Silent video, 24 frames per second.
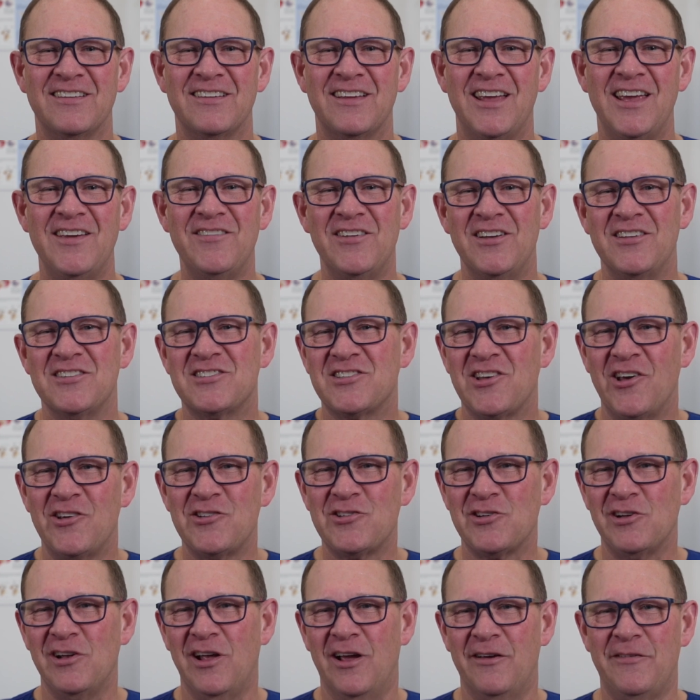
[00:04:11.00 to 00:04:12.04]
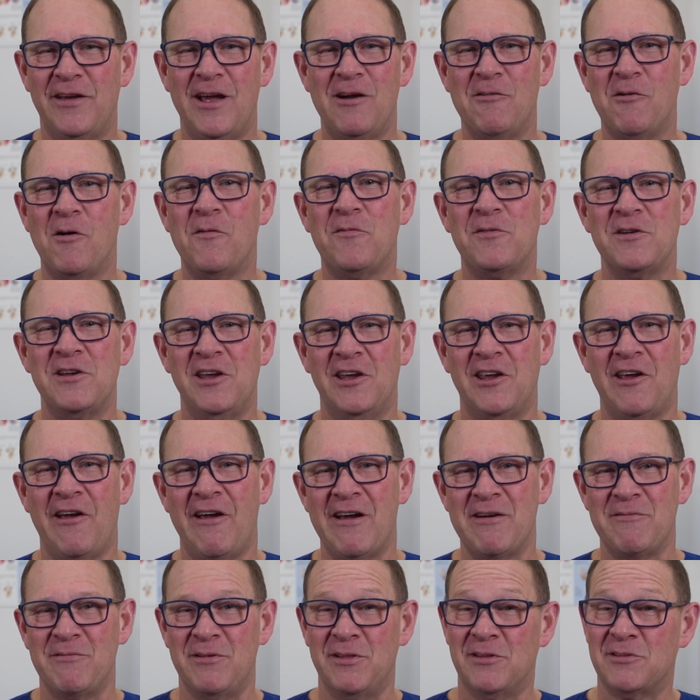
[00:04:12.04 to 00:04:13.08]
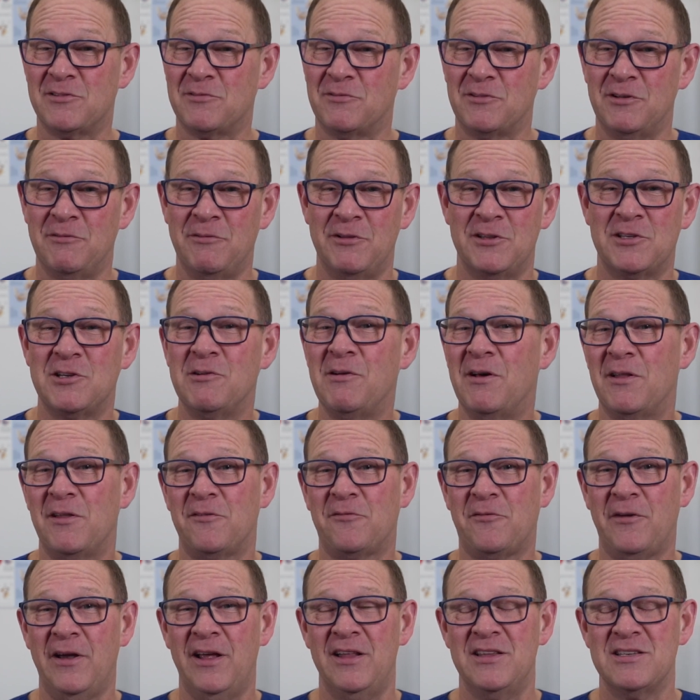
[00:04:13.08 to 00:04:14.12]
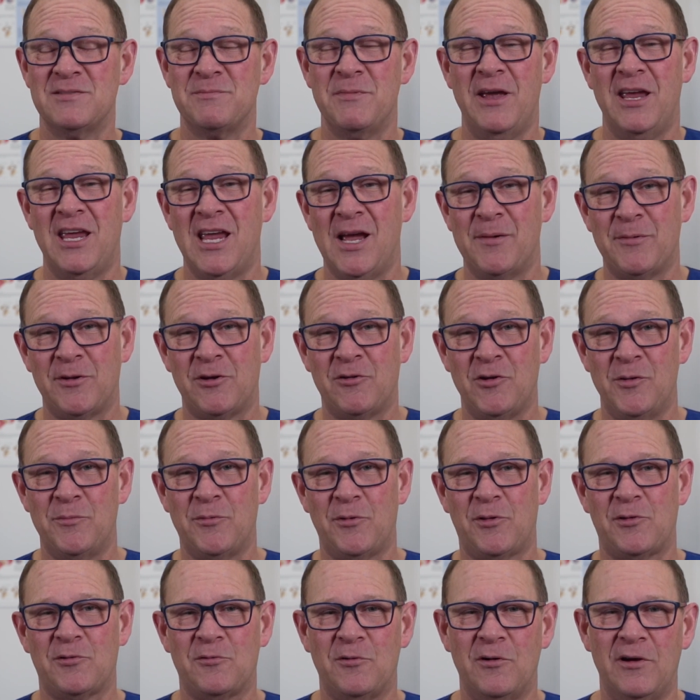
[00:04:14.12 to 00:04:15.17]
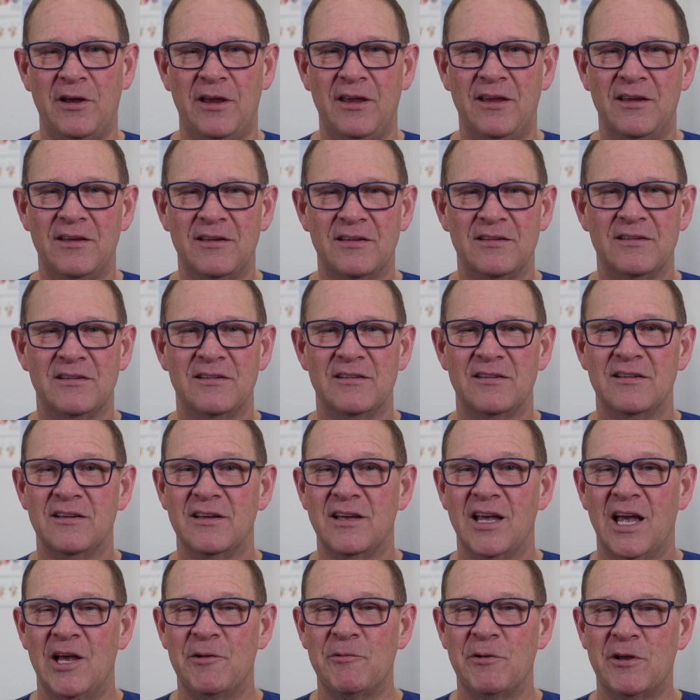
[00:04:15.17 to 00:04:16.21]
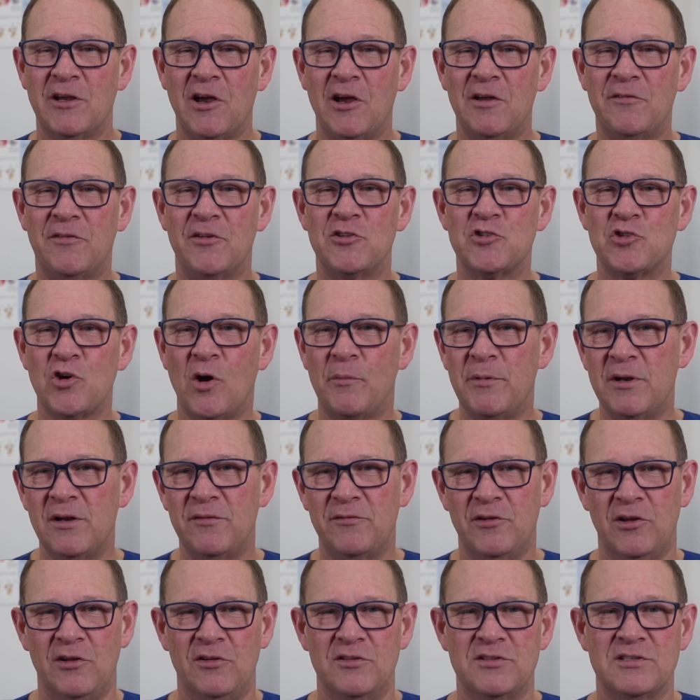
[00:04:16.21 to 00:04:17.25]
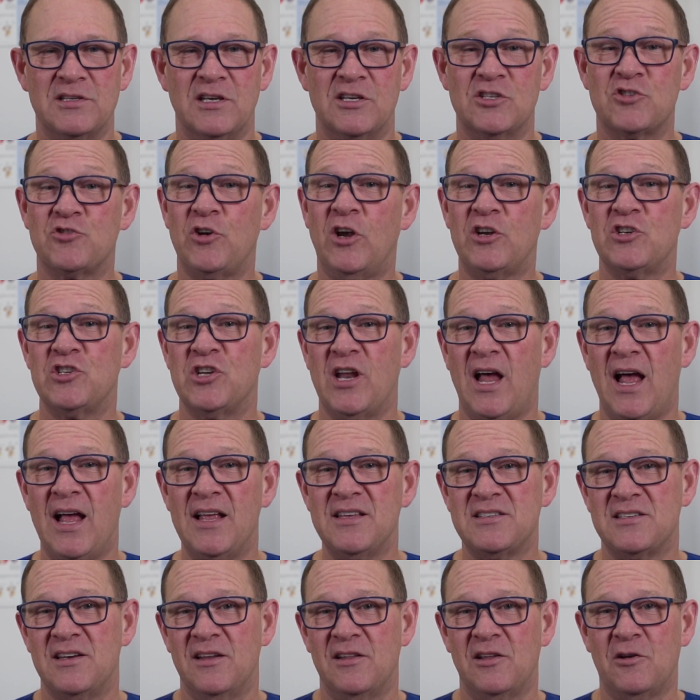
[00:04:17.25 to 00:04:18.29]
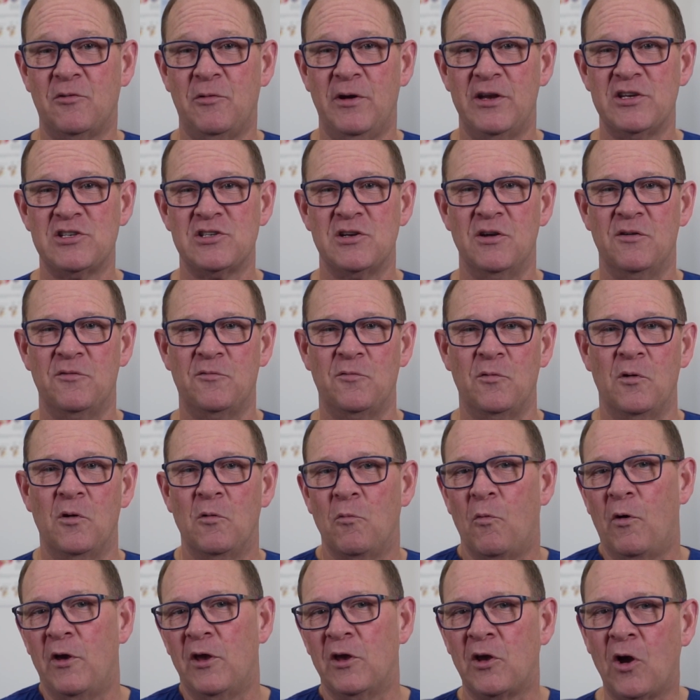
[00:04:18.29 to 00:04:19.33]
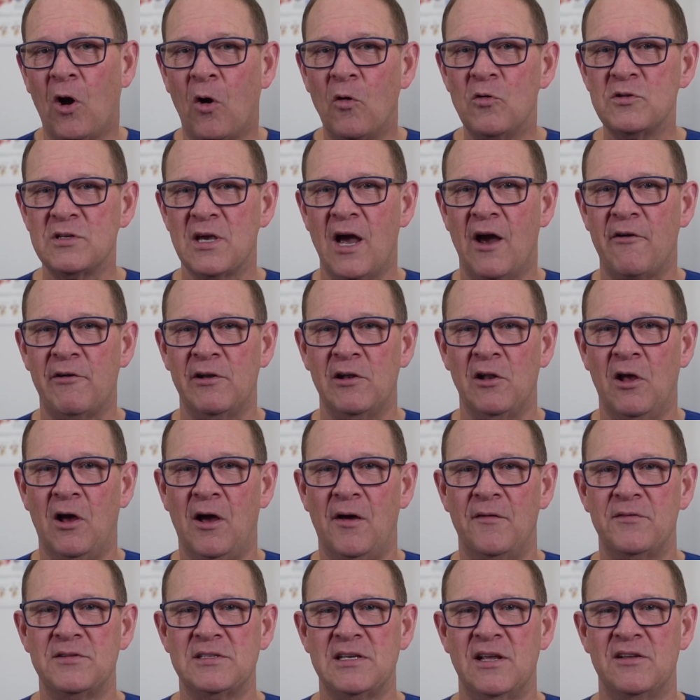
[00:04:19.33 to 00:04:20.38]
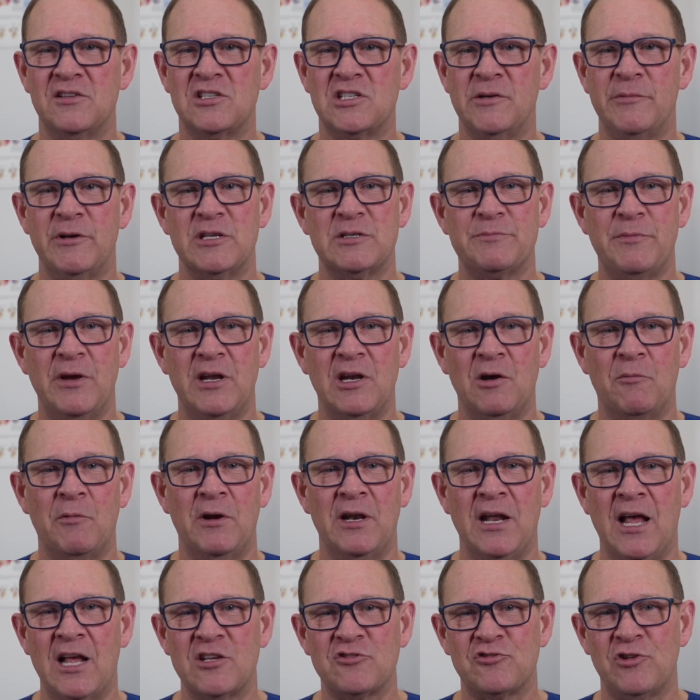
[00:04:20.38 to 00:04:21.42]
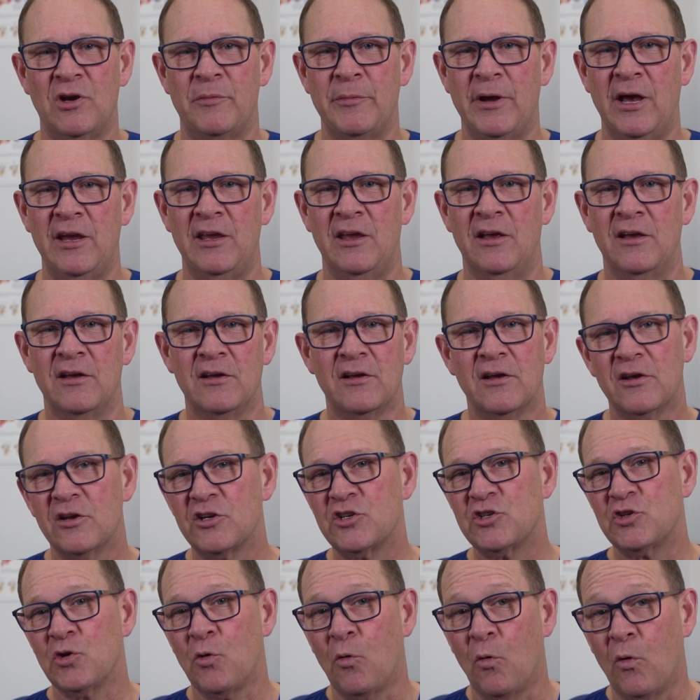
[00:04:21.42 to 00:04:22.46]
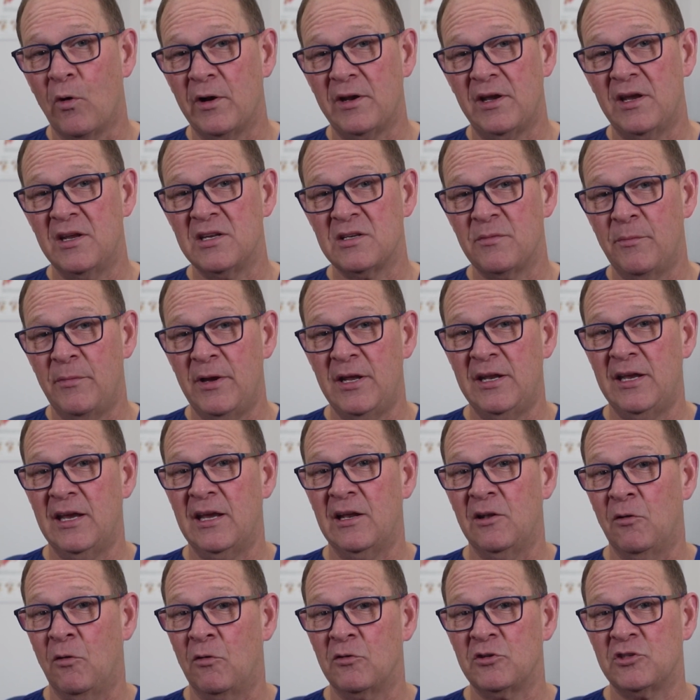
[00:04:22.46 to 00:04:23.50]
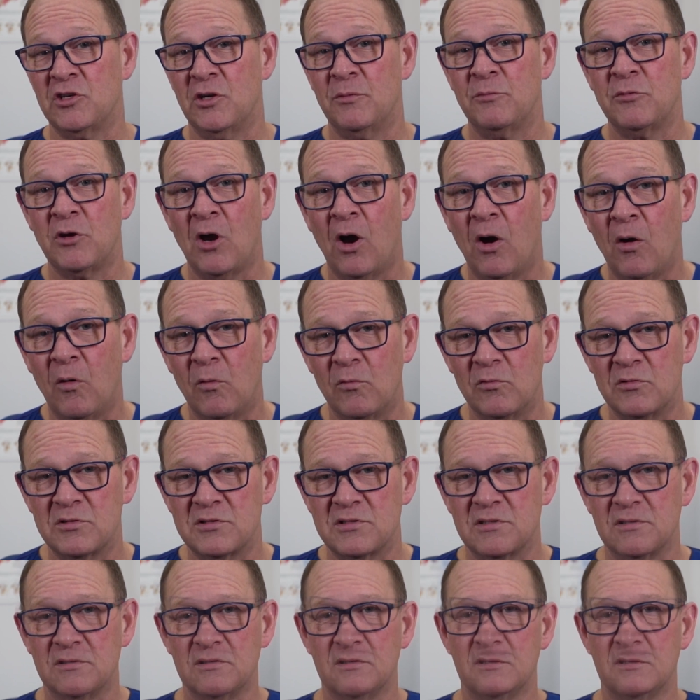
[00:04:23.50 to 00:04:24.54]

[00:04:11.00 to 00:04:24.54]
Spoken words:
Even in social life, how often do you go out with two other friends making up a group of three? And when going for job interviews, a structured answer to the question of what your goals are in life sounds so much better when answering about your short, intermediate, and long-term goals.